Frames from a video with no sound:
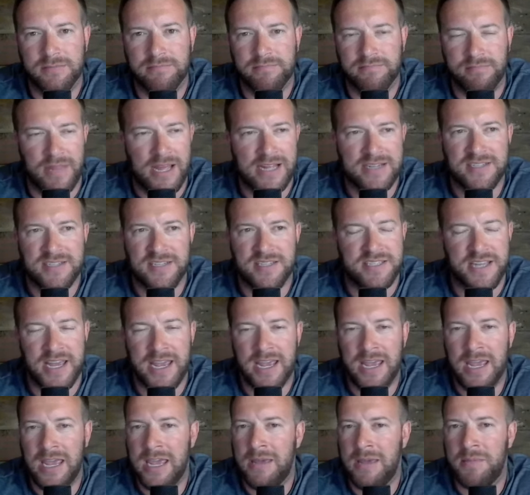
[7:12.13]
That's the
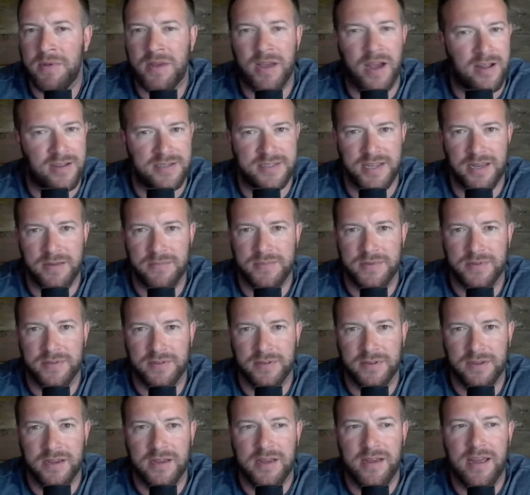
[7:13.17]
same concept.
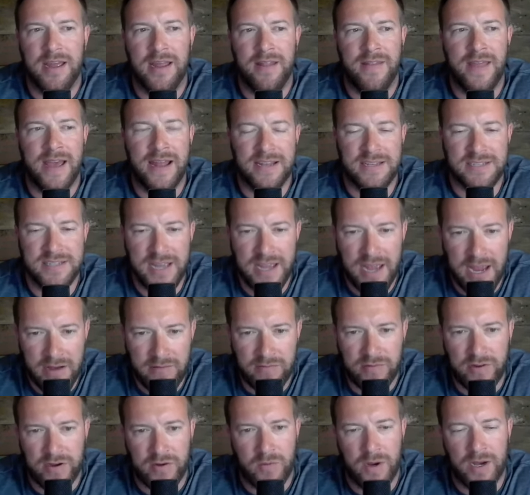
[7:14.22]
And that is
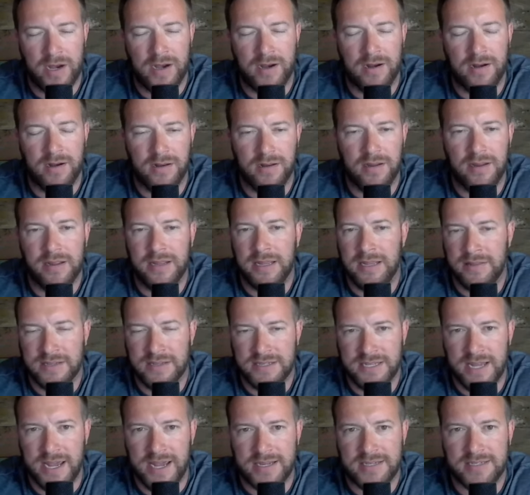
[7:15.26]
everywhere in the
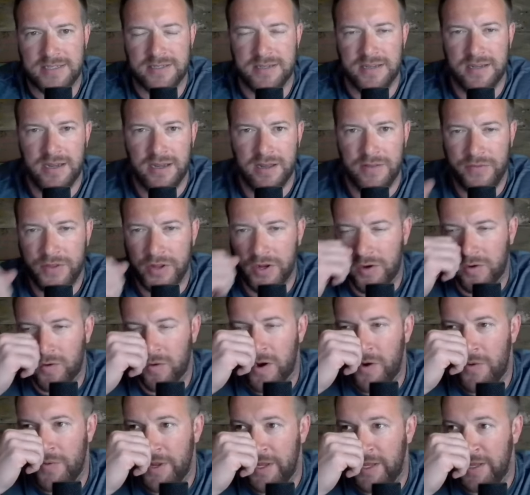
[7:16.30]
text. The
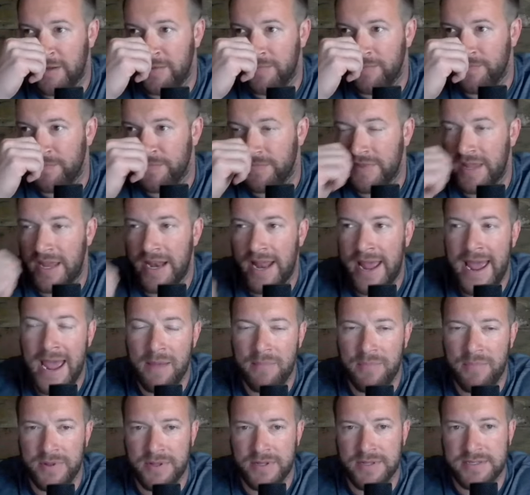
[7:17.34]
groaning that
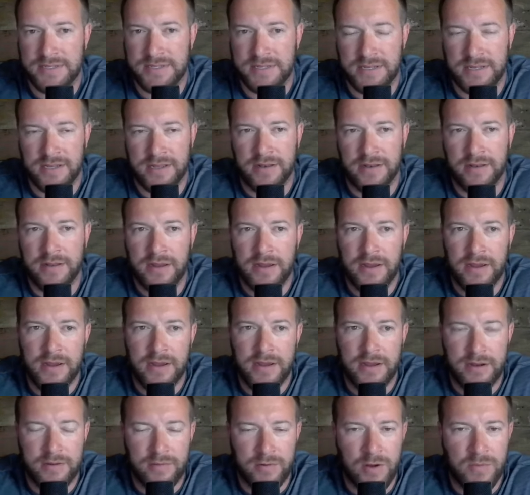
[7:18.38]
happens in
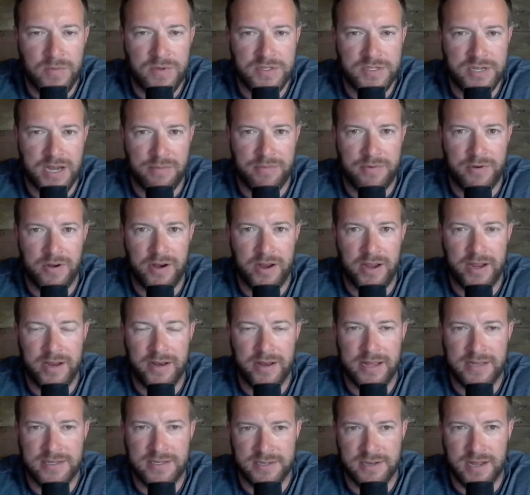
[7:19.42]
Romans chapter eight
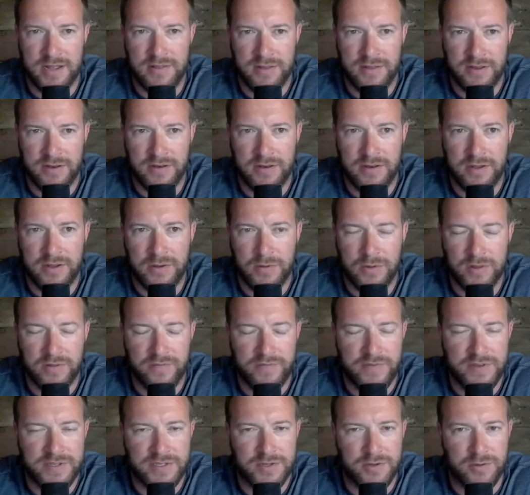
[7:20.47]
has nothing to do with the
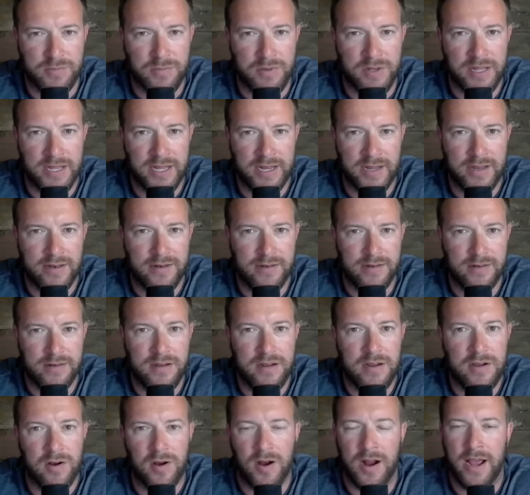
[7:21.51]
physical planet
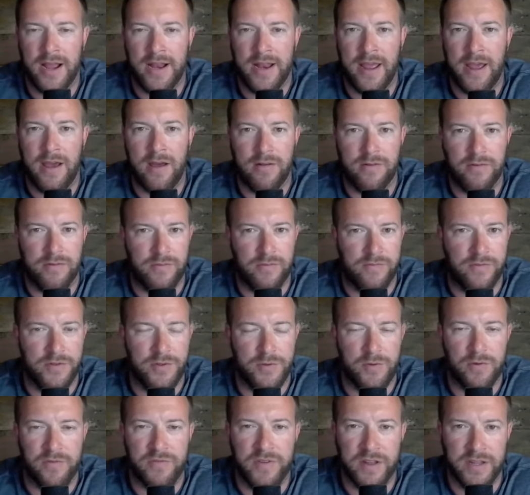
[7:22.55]
crying out for
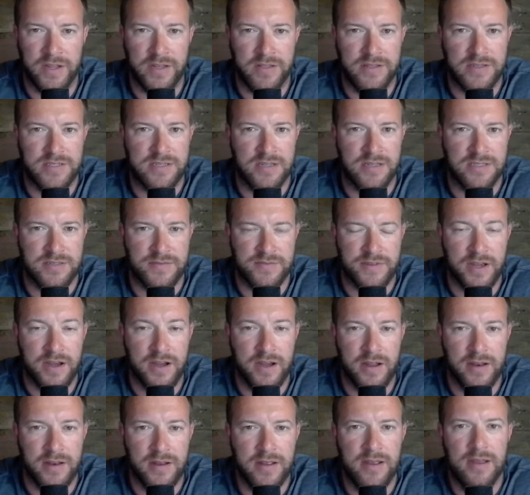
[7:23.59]
the revealing of the sons of
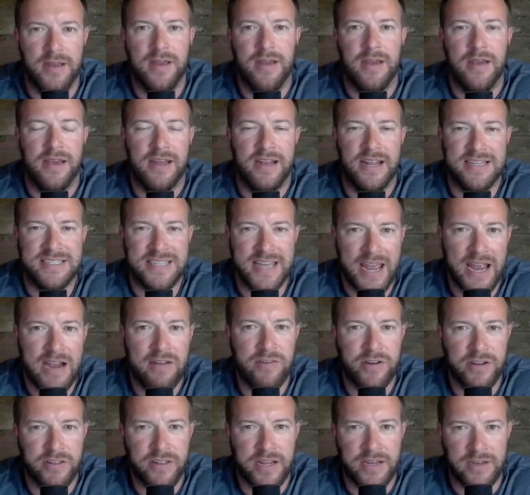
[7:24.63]
God. It has
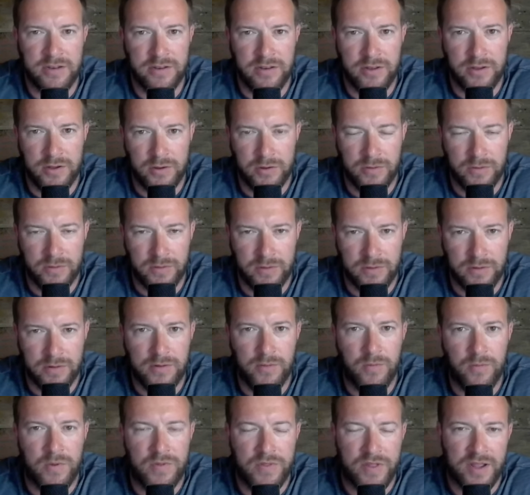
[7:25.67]
everything to do
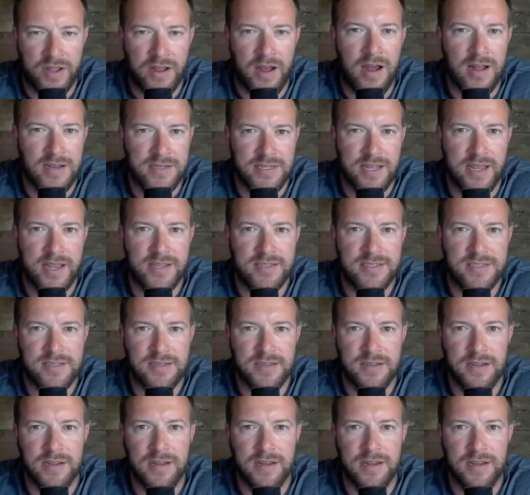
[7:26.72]
with the context,